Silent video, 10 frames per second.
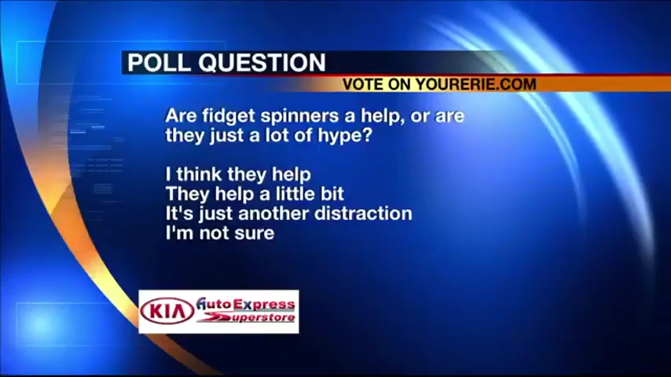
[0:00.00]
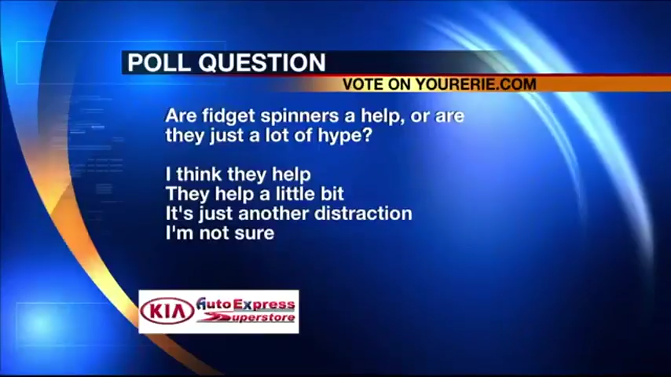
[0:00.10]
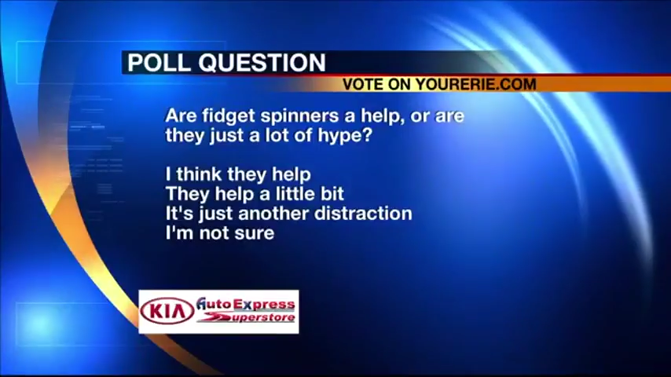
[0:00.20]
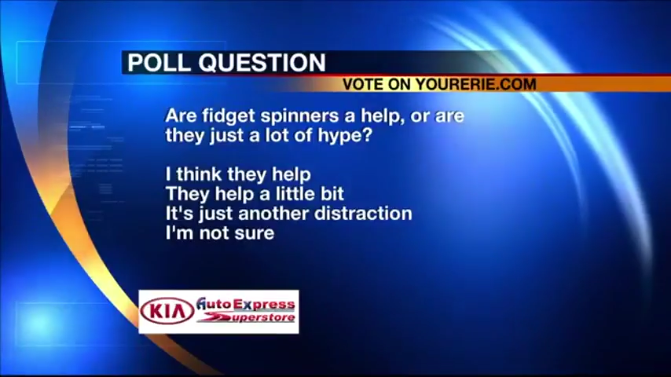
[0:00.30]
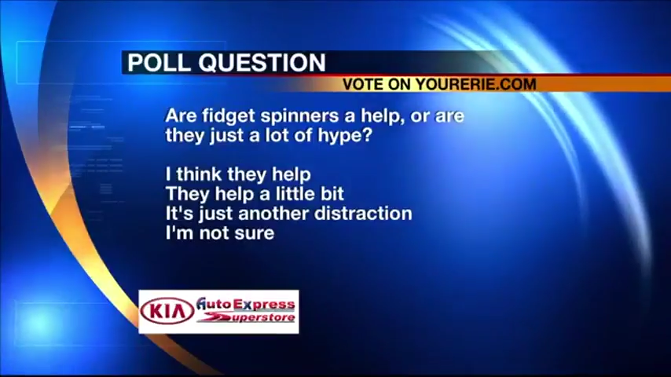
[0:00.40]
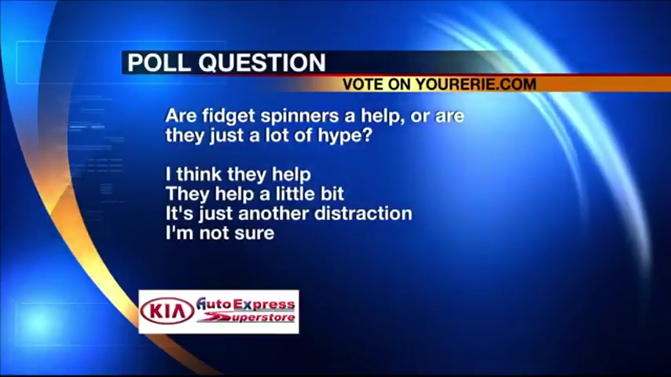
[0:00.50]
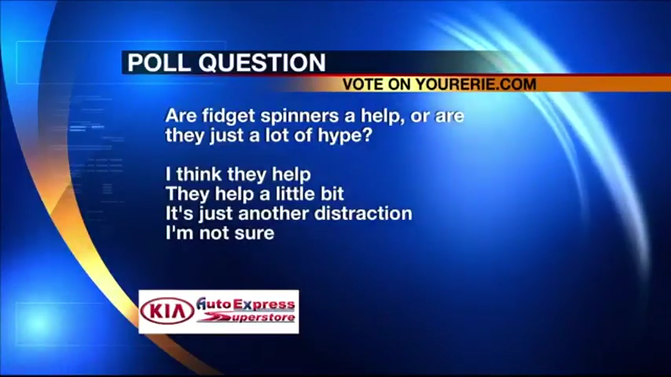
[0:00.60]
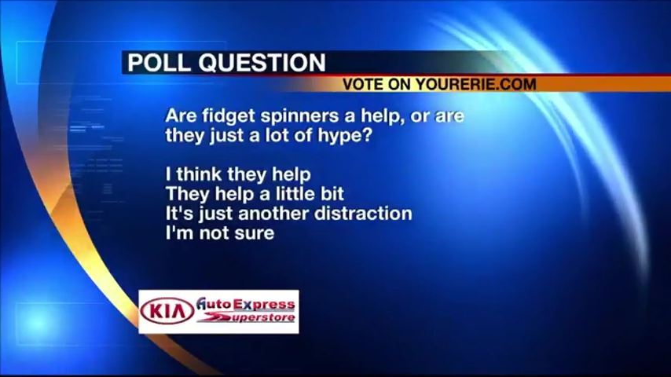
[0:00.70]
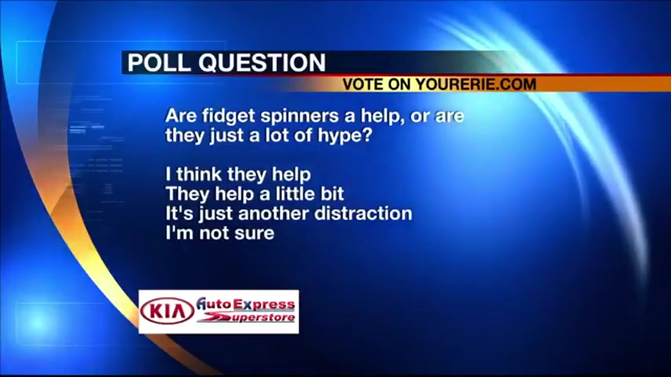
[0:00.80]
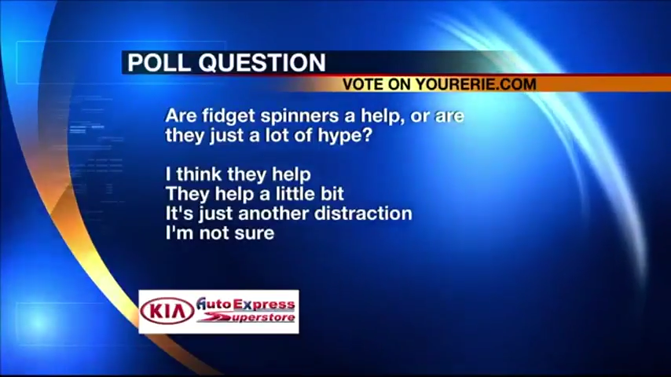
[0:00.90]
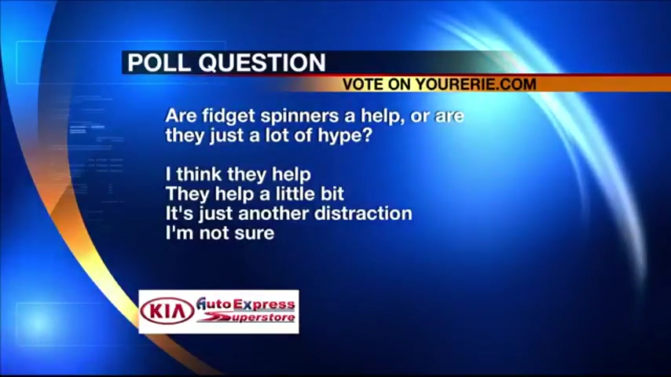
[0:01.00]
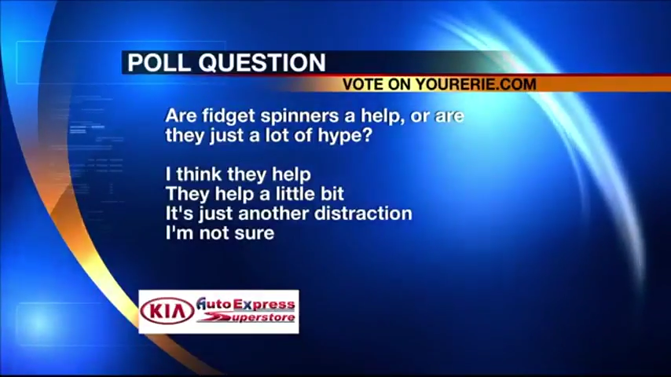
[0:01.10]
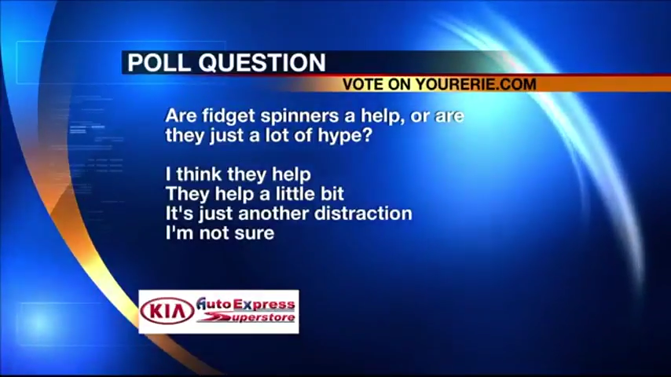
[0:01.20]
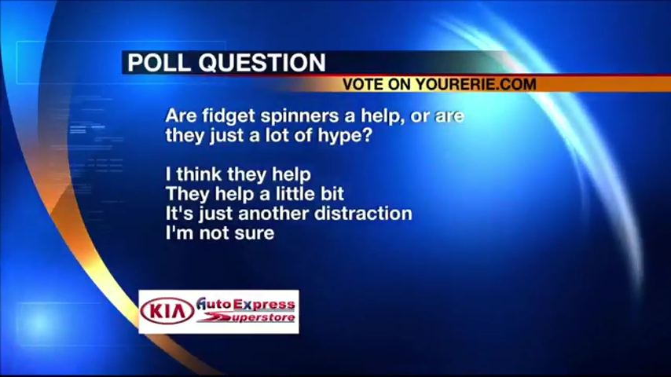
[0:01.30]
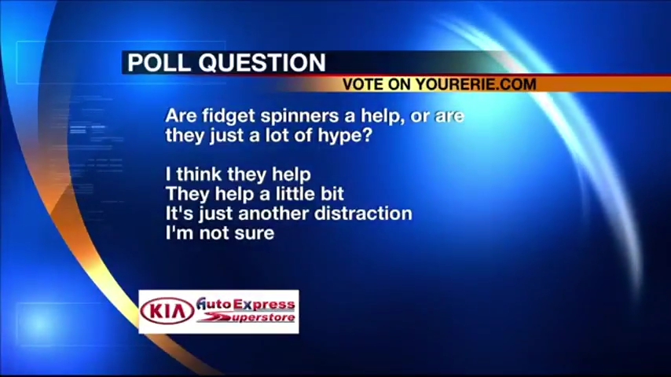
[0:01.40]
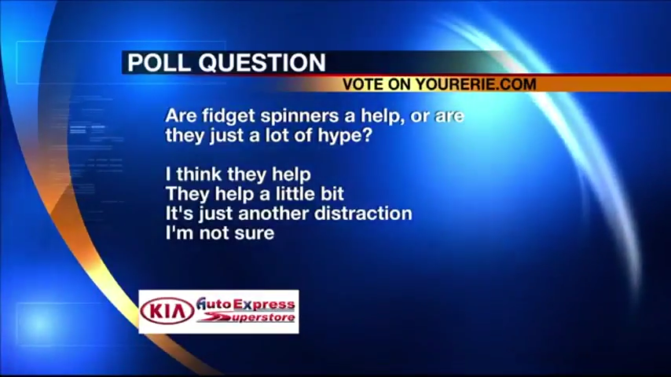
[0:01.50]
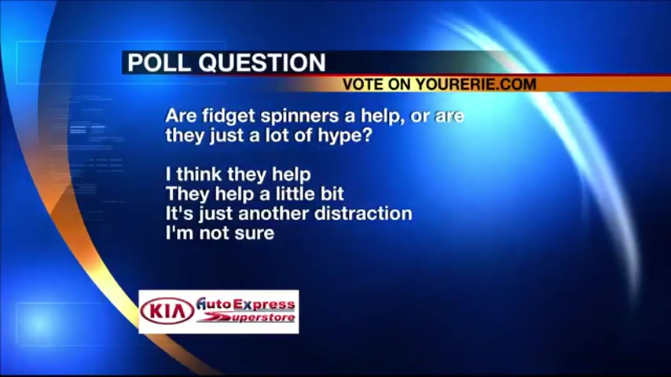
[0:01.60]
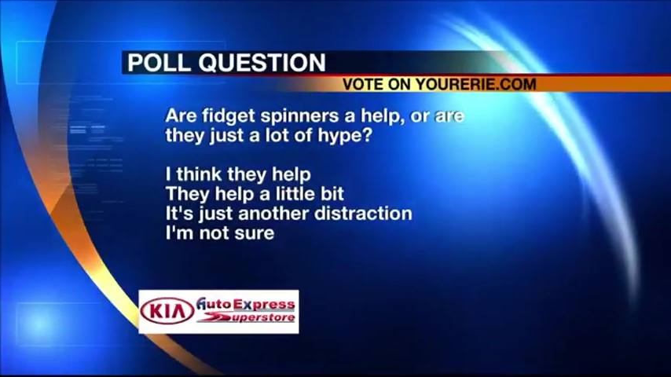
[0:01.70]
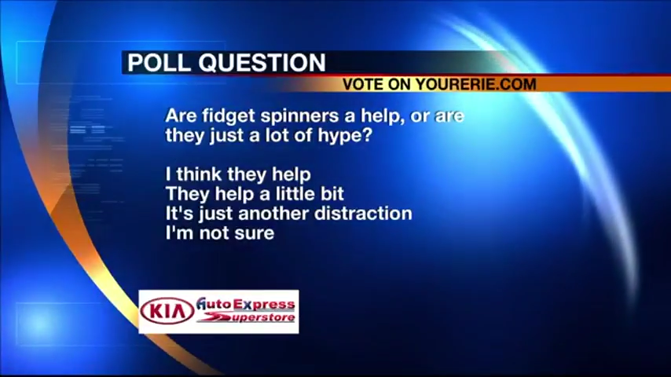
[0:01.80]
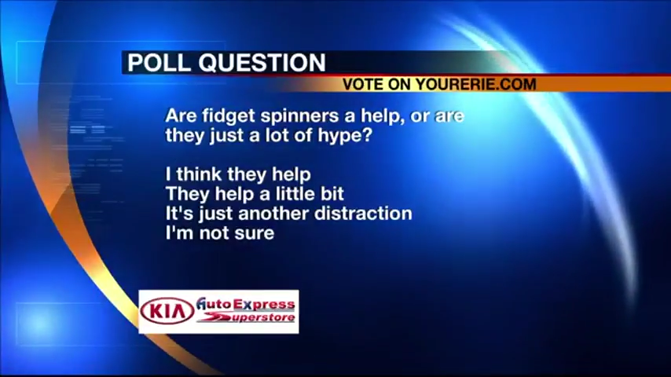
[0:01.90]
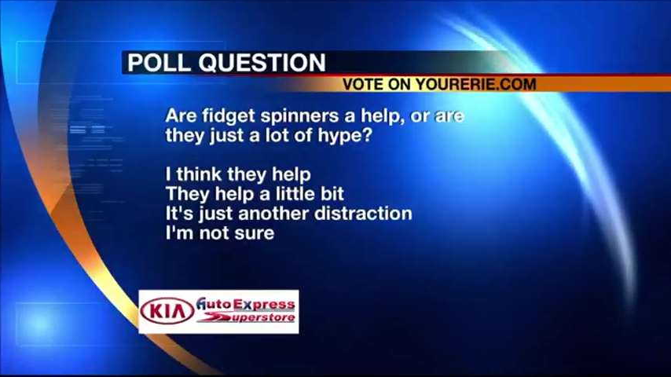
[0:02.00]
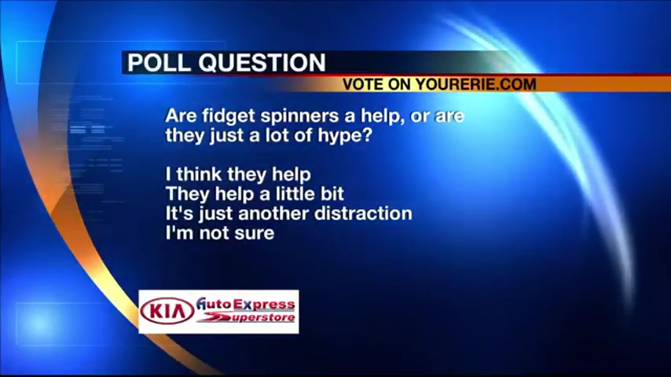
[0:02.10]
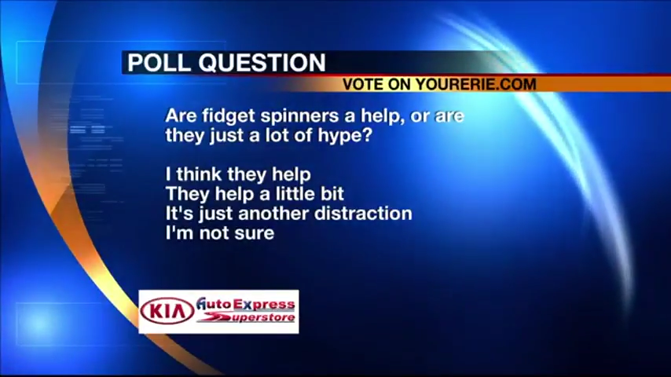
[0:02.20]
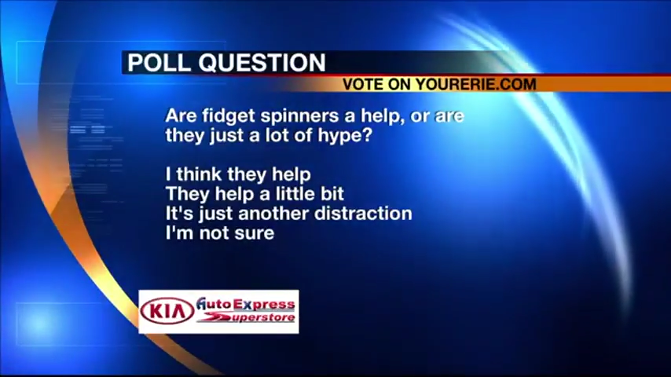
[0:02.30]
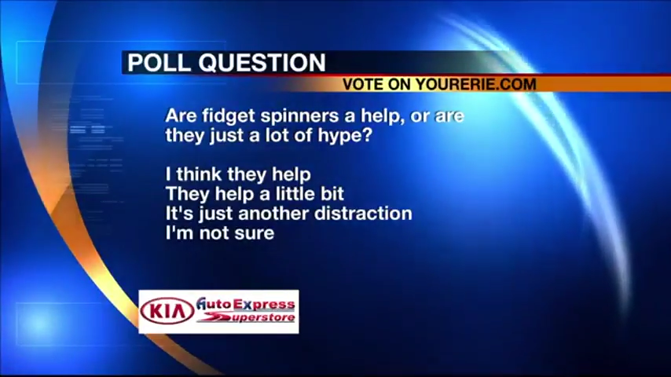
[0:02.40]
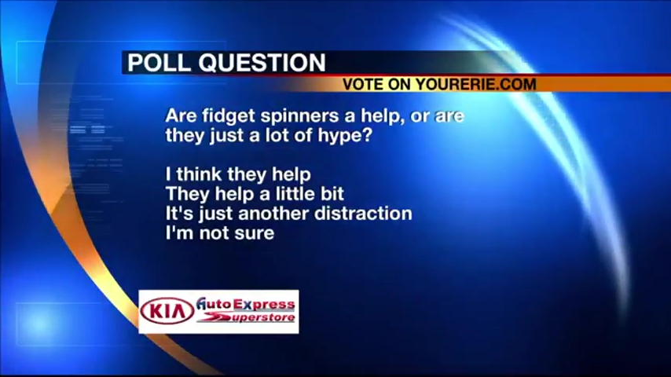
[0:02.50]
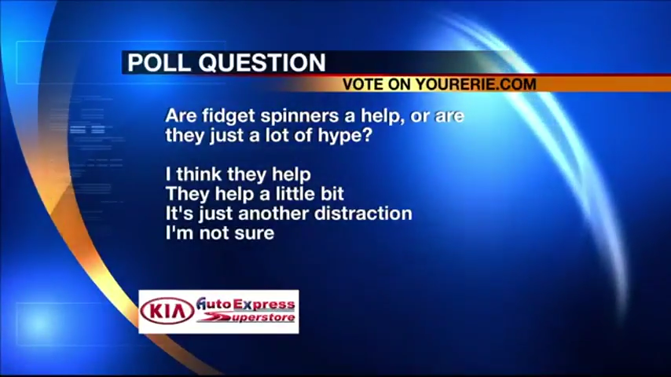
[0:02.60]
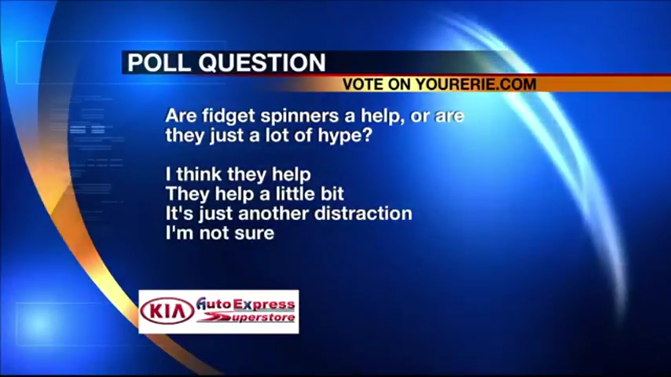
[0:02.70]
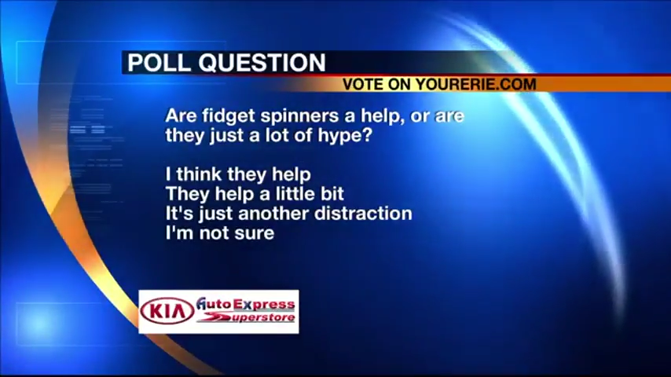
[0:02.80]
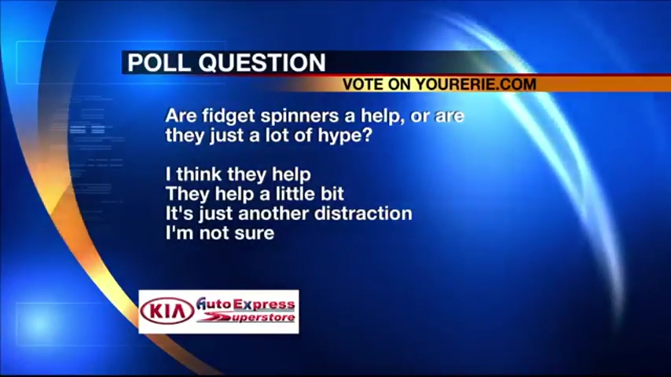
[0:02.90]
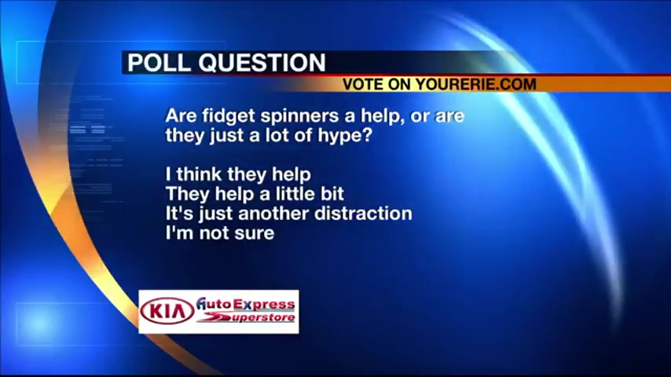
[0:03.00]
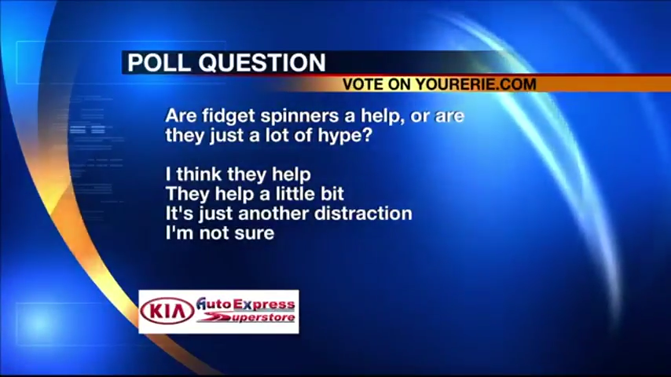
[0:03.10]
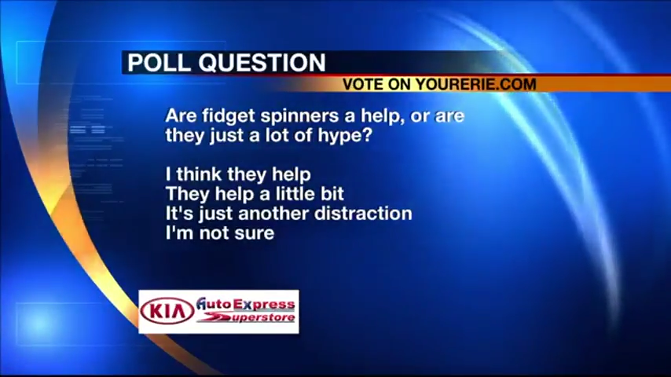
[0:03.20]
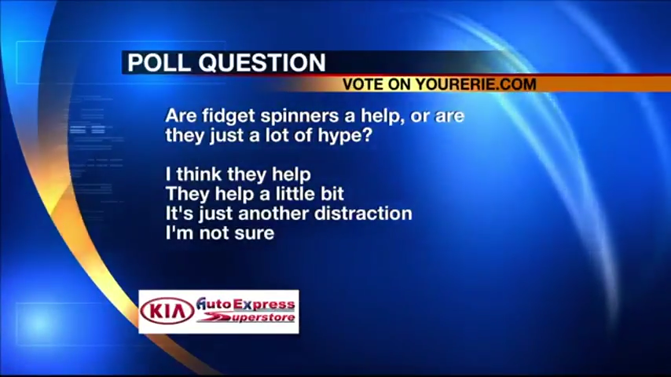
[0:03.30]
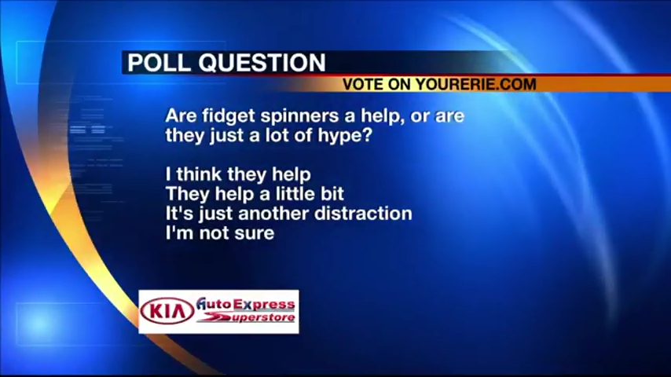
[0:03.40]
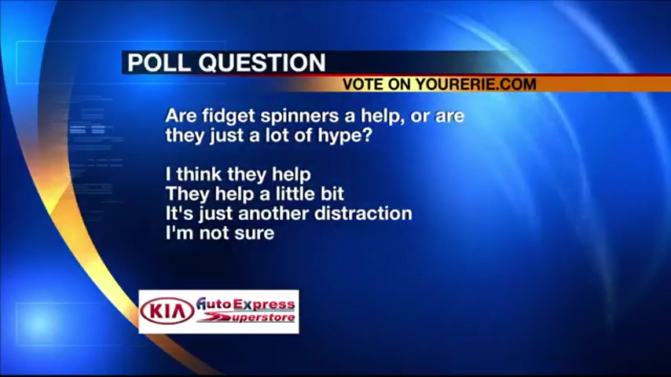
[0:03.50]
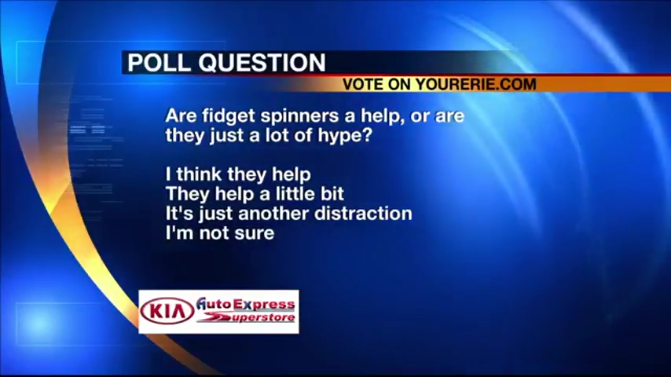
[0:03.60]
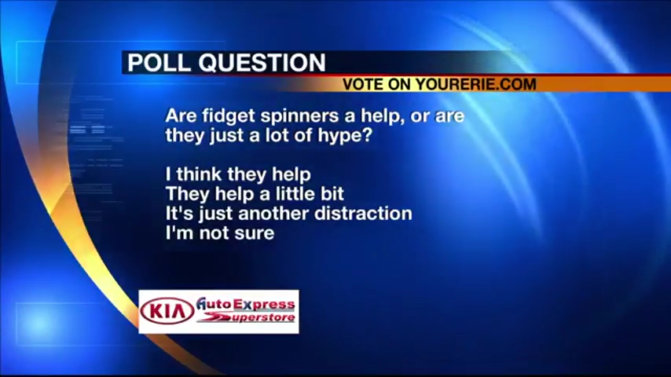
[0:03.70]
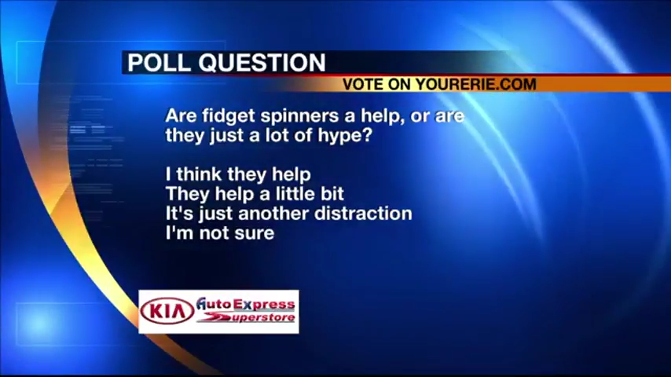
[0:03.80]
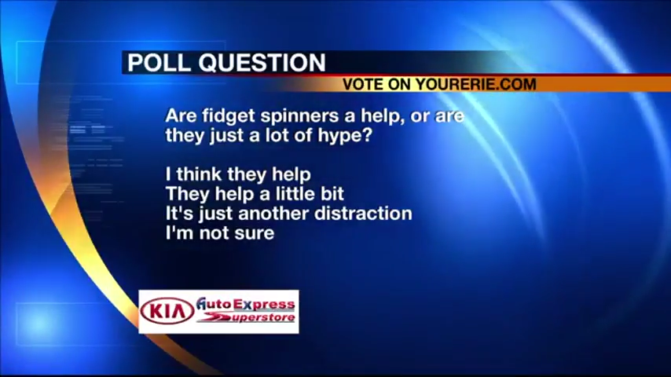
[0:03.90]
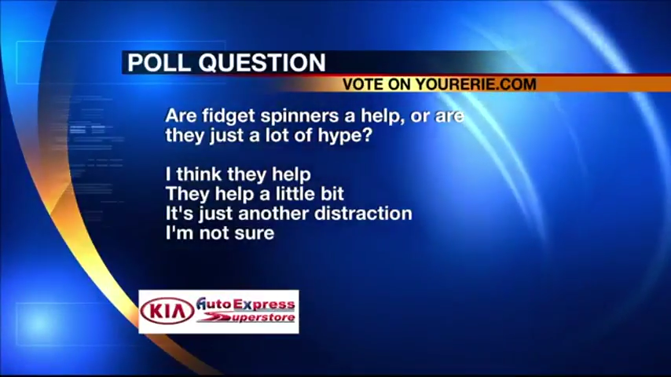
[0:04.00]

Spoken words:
(no speaker visible)